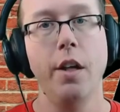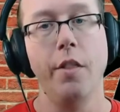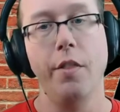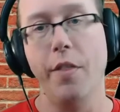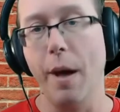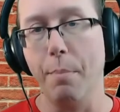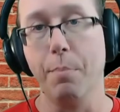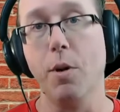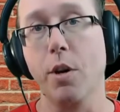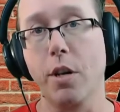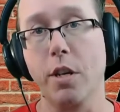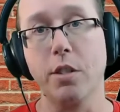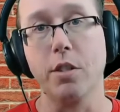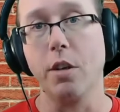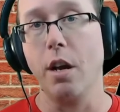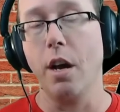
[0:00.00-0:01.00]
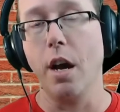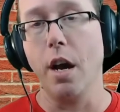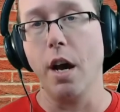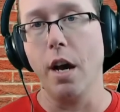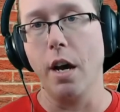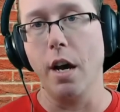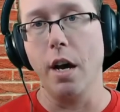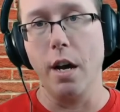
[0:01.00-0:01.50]
that book is
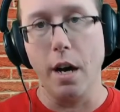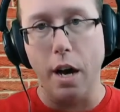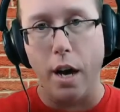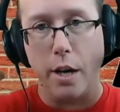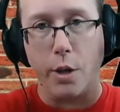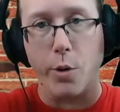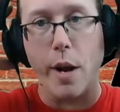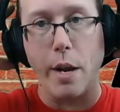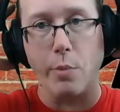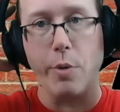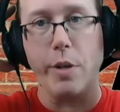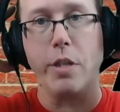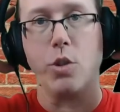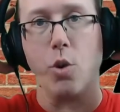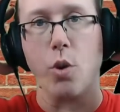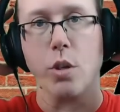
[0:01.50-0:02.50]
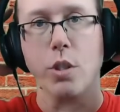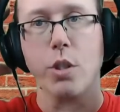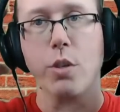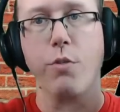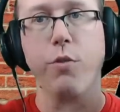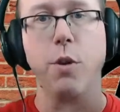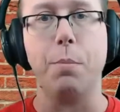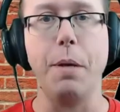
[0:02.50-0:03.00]
uh, a great resource
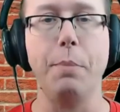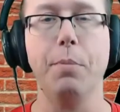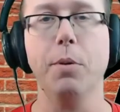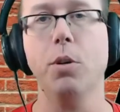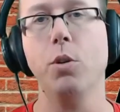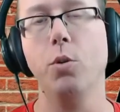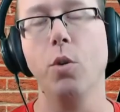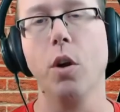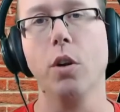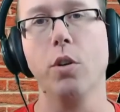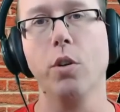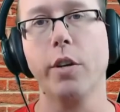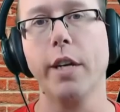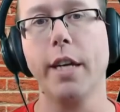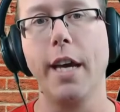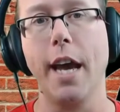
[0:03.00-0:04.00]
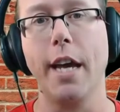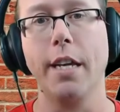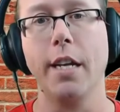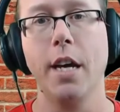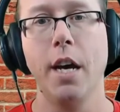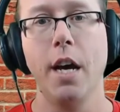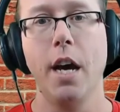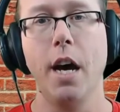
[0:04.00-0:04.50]
for people who are looking at
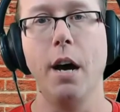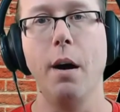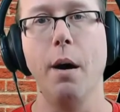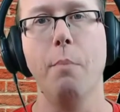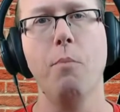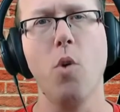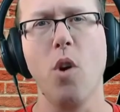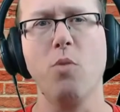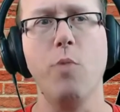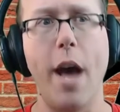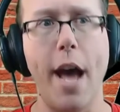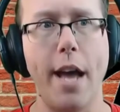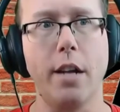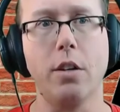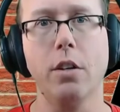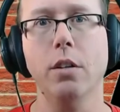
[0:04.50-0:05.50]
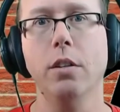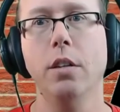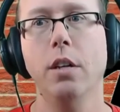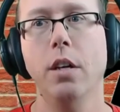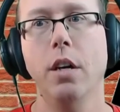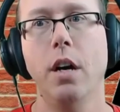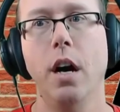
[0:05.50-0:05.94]
uh, a more radical,